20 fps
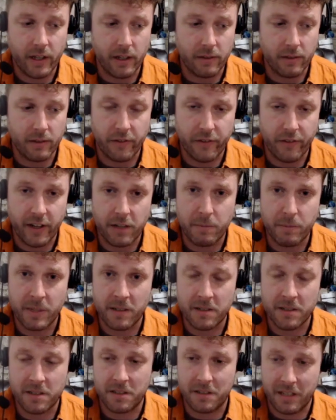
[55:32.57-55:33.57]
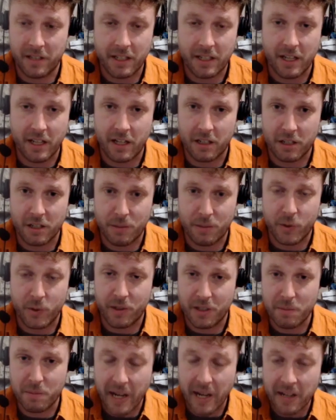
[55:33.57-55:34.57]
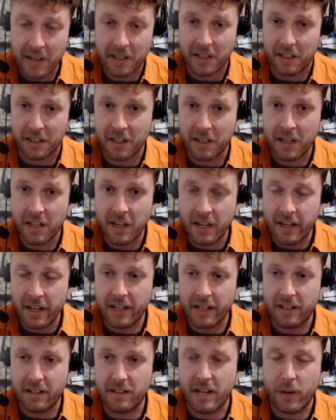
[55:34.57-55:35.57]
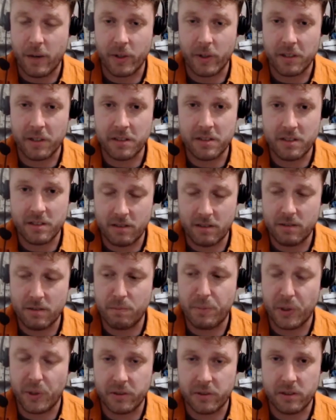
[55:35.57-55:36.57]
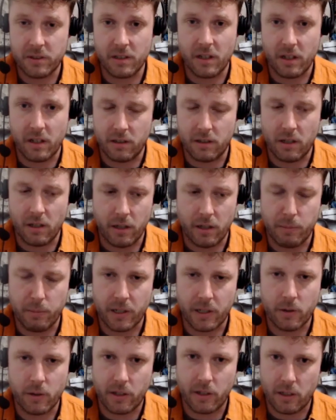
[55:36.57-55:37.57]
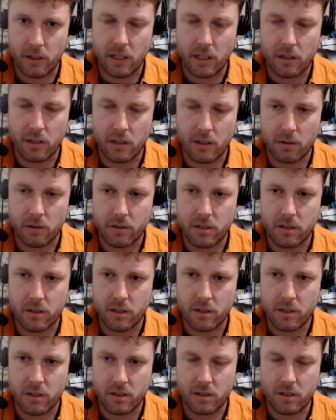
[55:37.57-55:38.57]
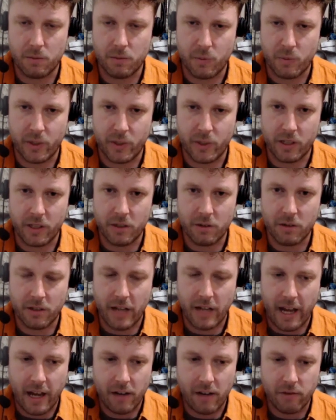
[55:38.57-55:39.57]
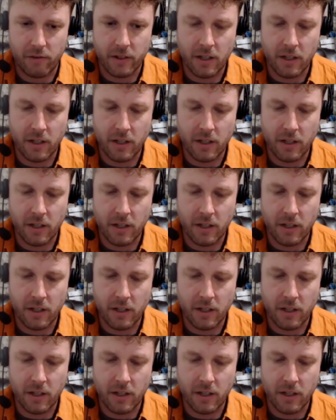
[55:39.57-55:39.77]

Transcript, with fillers: the fediments and like kind of community banking networks built on a Bitcoin ecosystem, where you could have